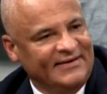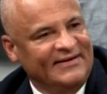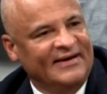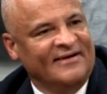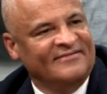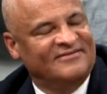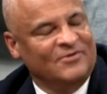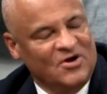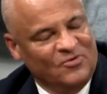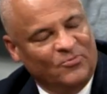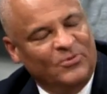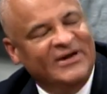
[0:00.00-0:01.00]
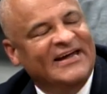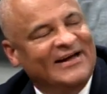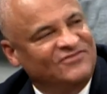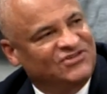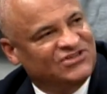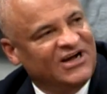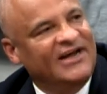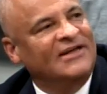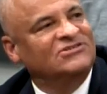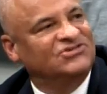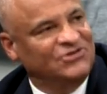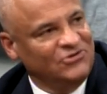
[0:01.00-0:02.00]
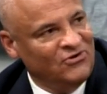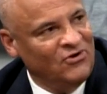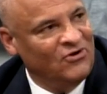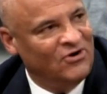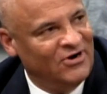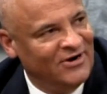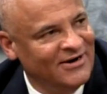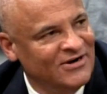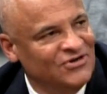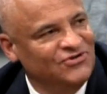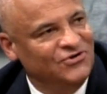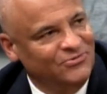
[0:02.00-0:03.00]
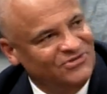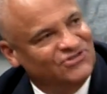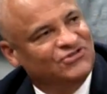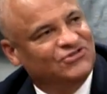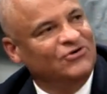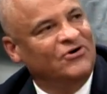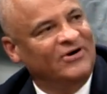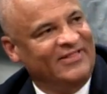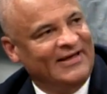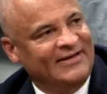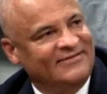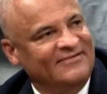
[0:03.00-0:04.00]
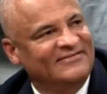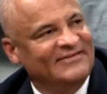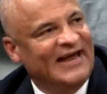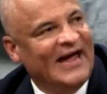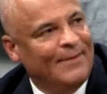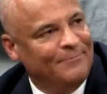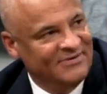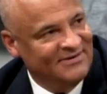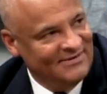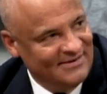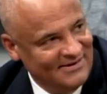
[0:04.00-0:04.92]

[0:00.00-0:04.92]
have changed the law to ensure that doesn't happen